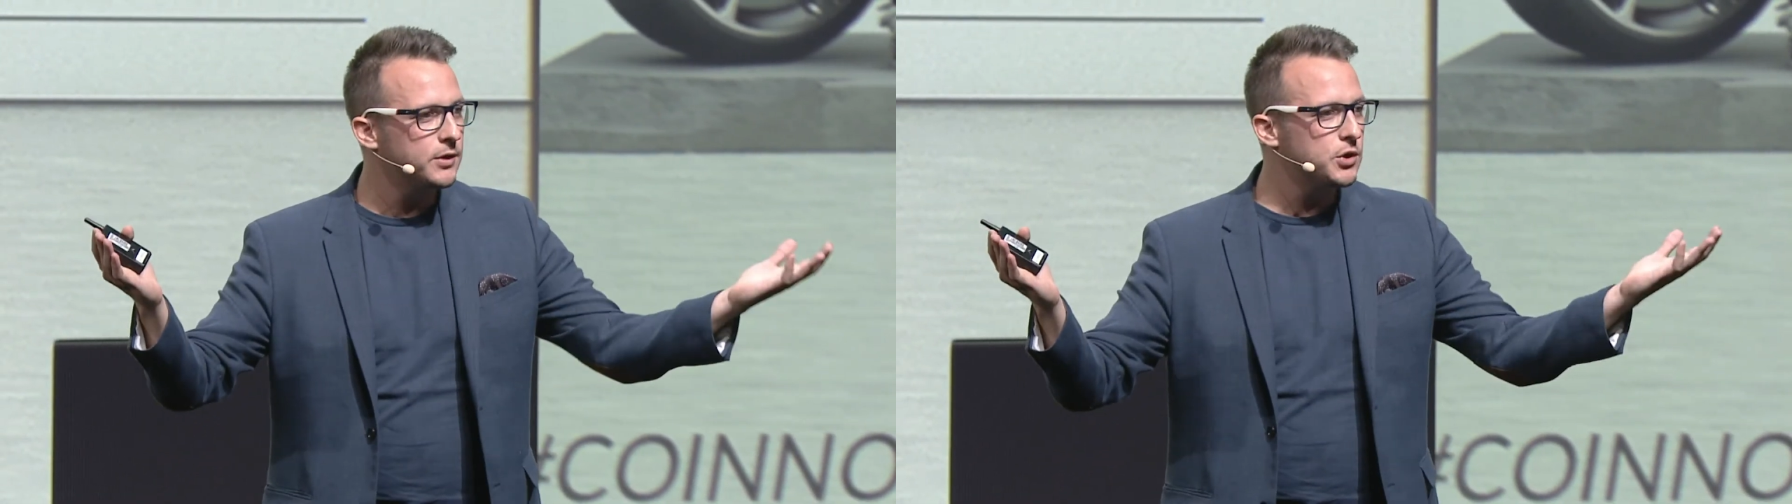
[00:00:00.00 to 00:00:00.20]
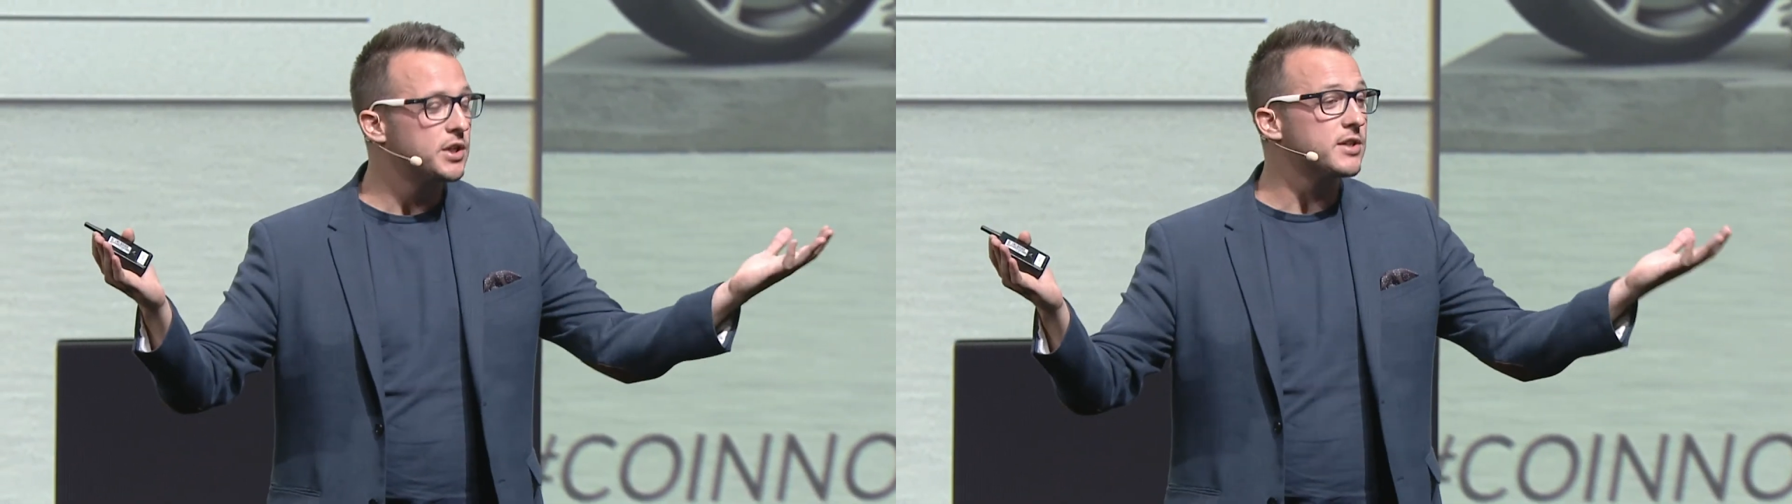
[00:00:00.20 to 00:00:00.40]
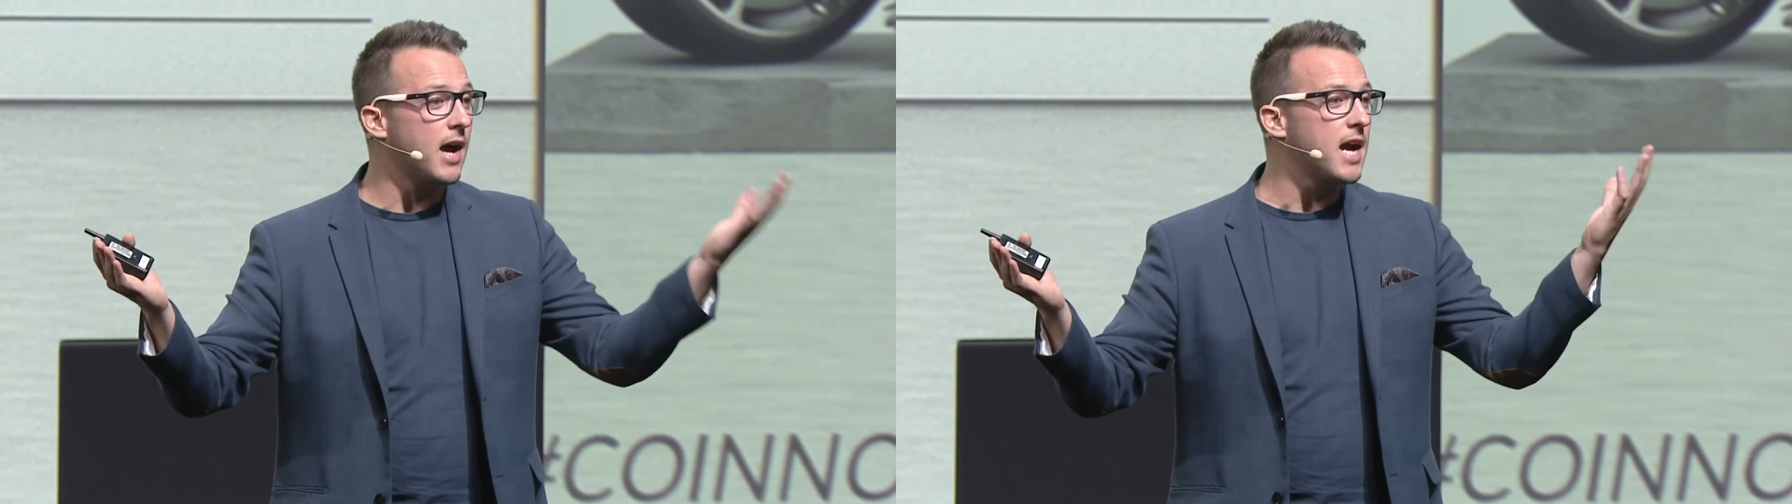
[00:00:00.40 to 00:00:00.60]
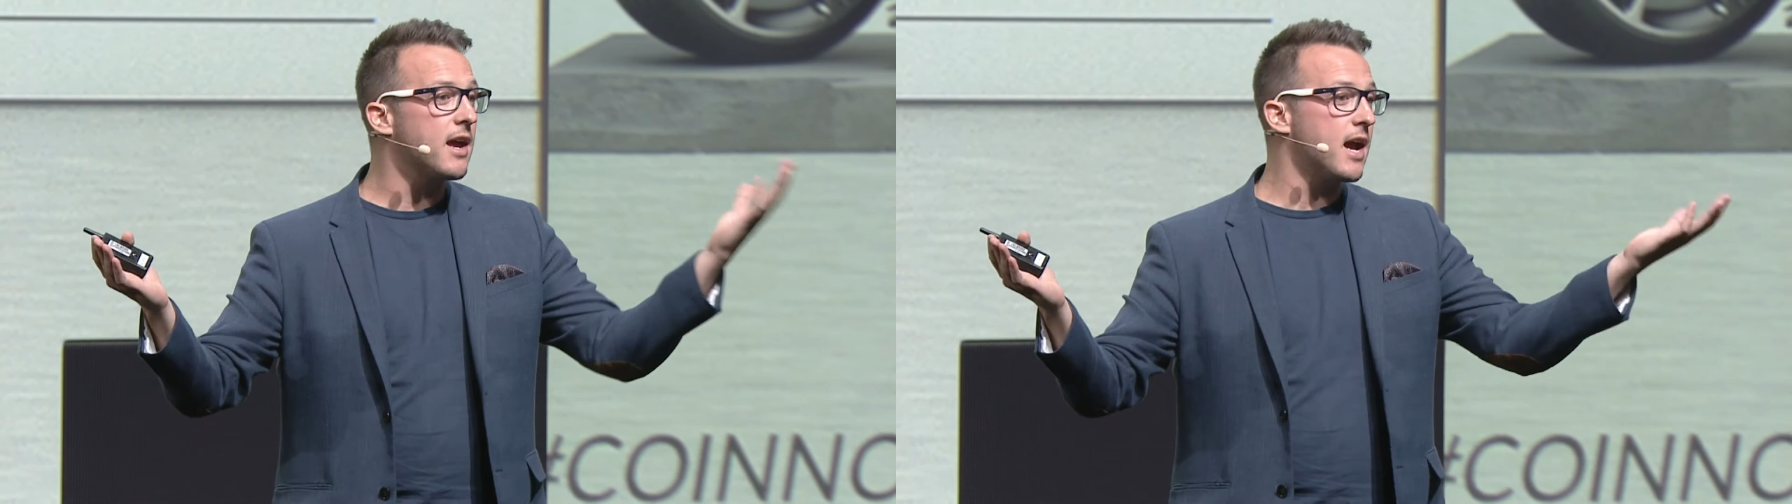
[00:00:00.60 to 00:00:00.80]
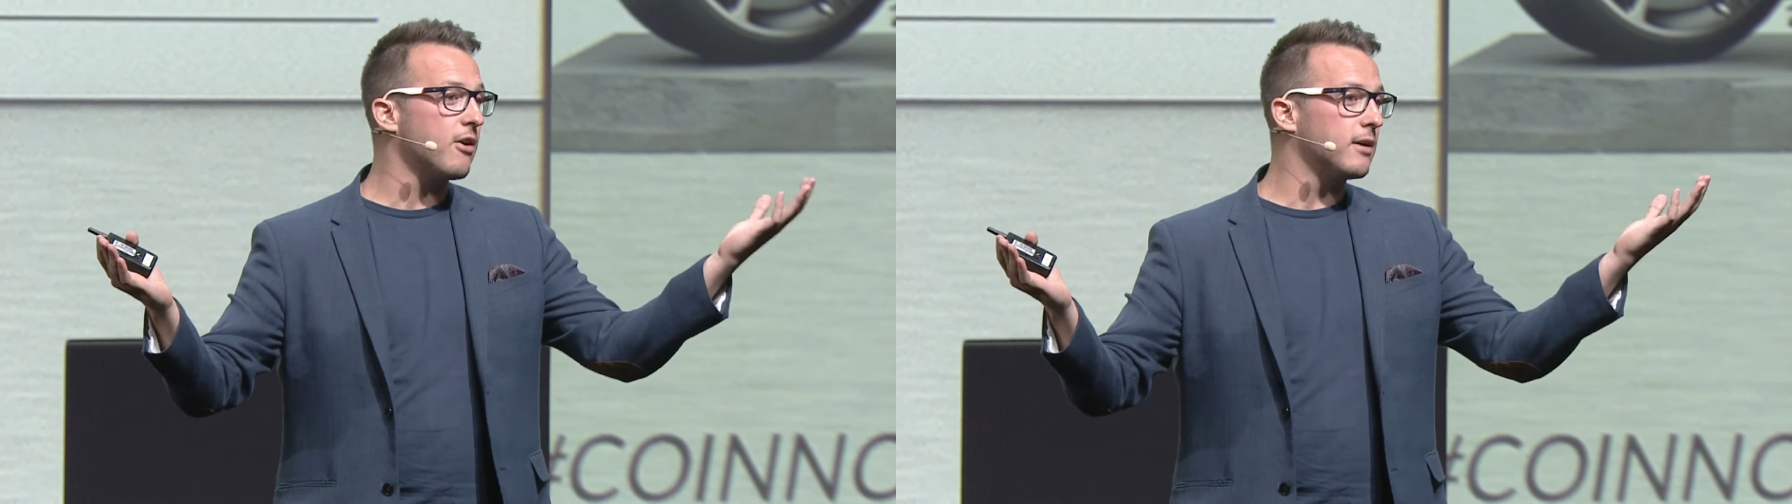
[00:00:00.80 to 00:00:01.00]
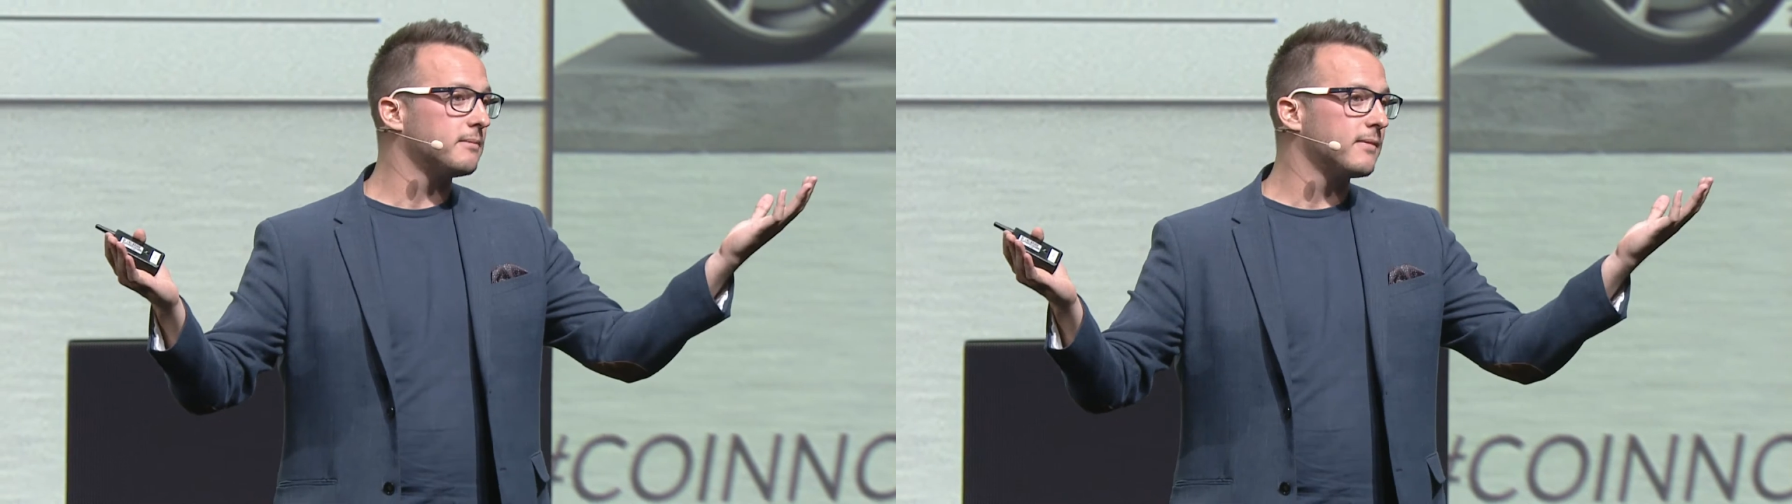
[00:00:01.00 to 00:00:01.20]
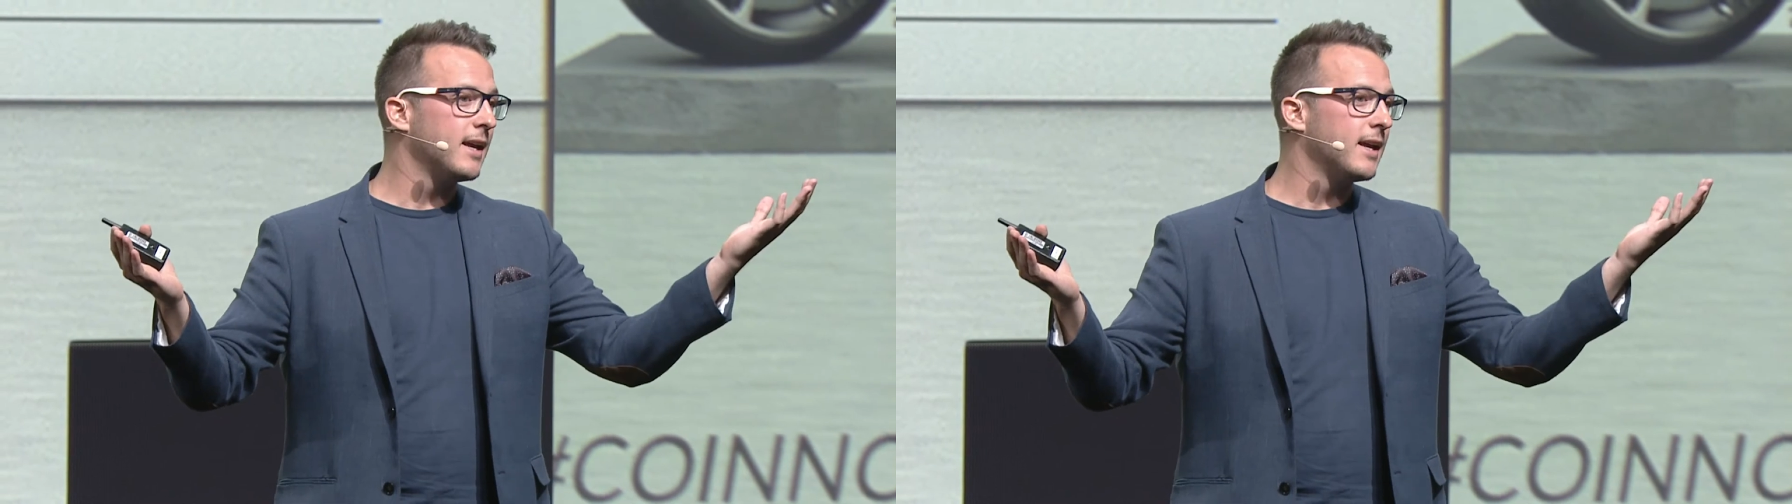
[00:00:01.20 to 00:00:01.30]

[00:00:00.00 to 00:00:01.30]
to designer error.